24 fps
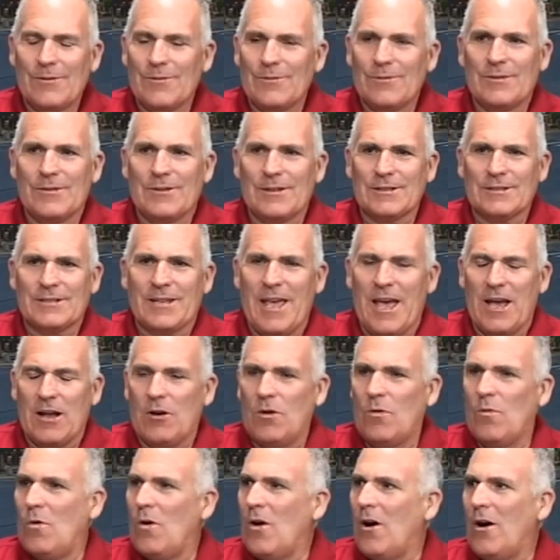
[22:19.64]
this can't
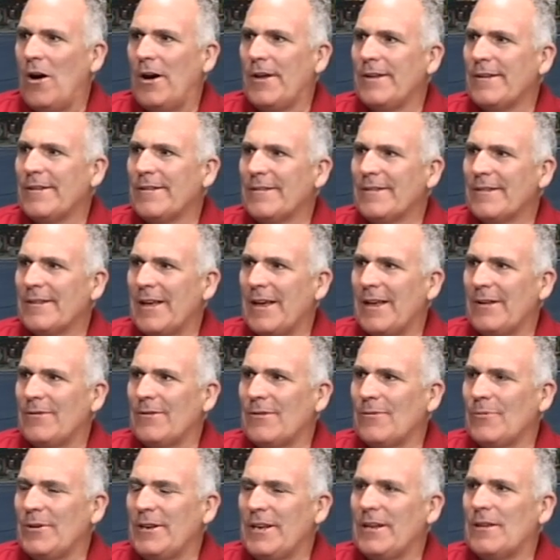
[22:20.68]
go on,
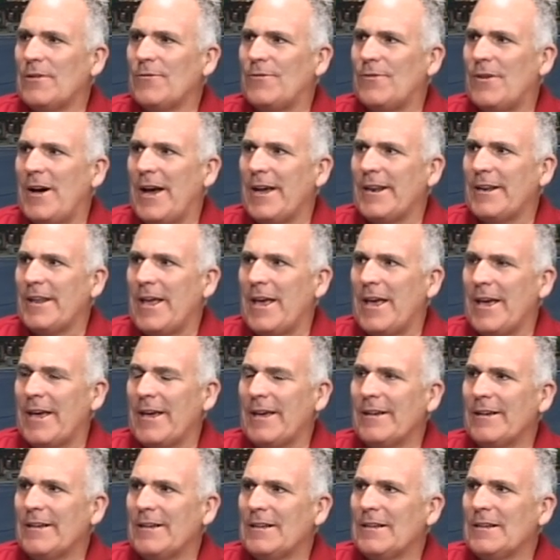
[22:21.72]
and we need to find
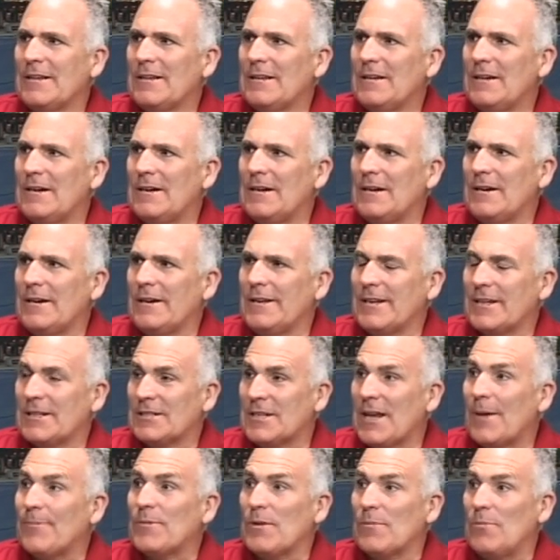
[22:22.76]
an
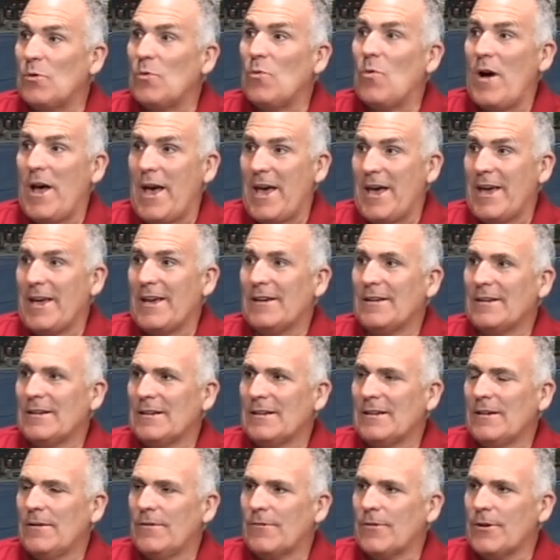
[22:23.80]
acceptable way
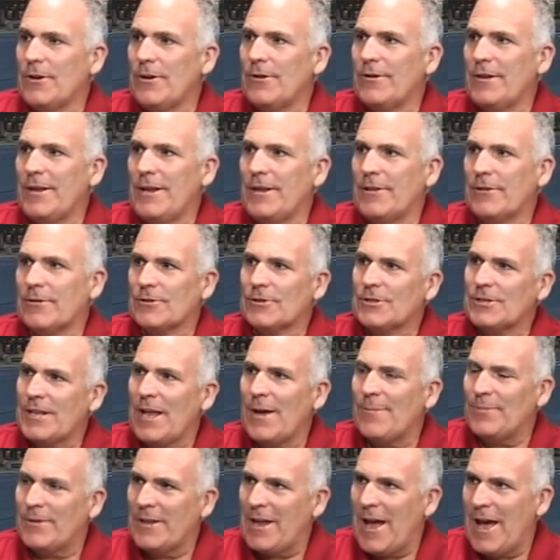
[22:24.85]
for you to either
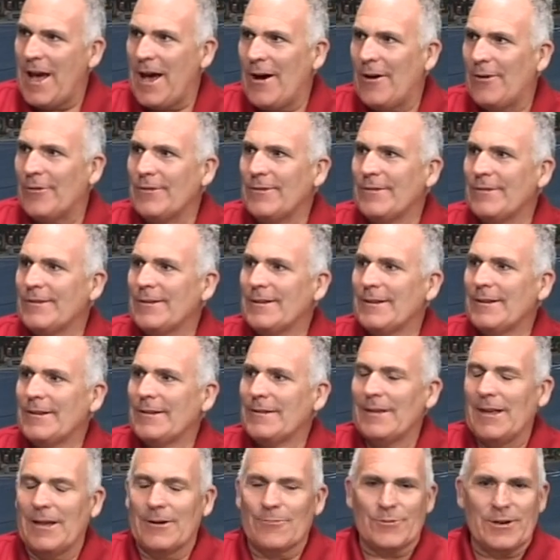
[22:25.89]
step down
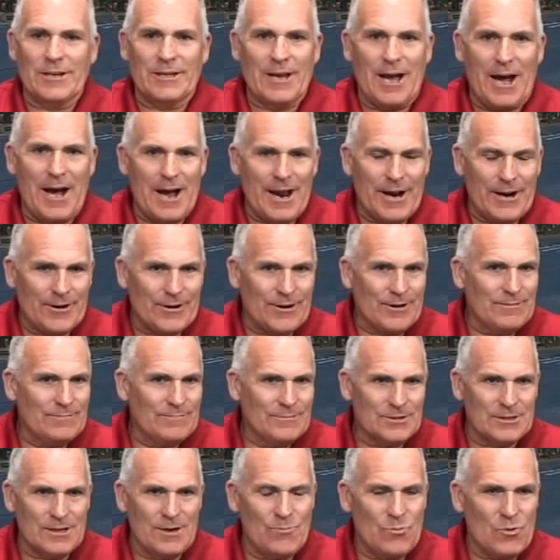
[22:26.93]
and retire
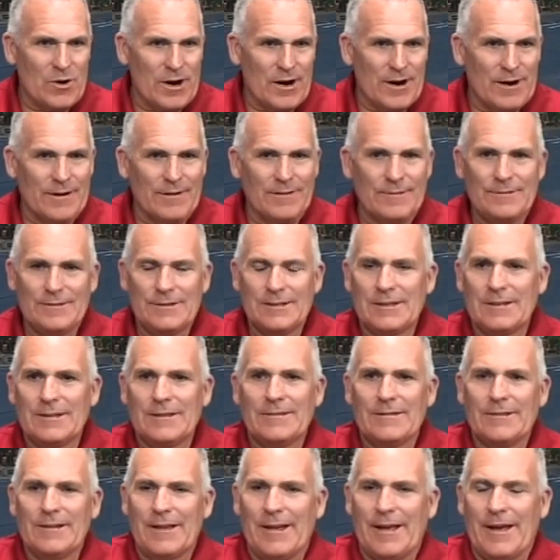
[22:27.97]
somewhere,
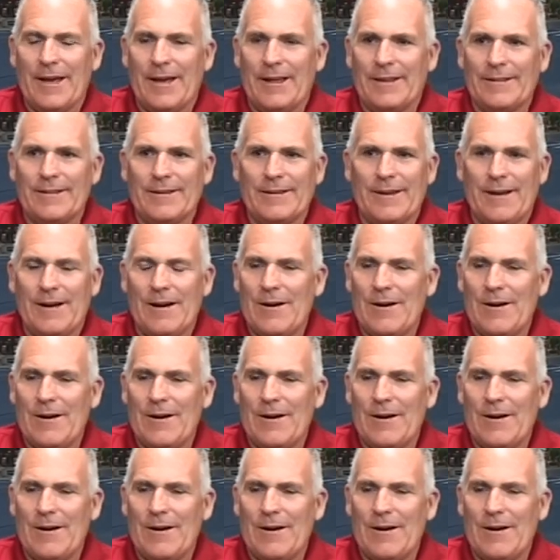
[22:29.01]
and